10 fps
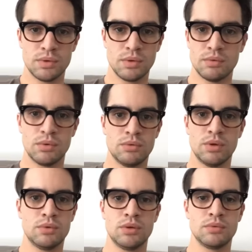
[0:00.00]
Whoa, whoa,
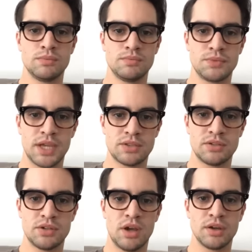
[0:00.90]
whoa, cats
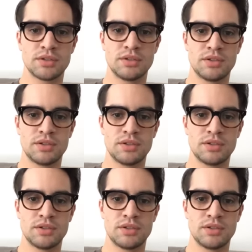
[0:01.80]
or dogs?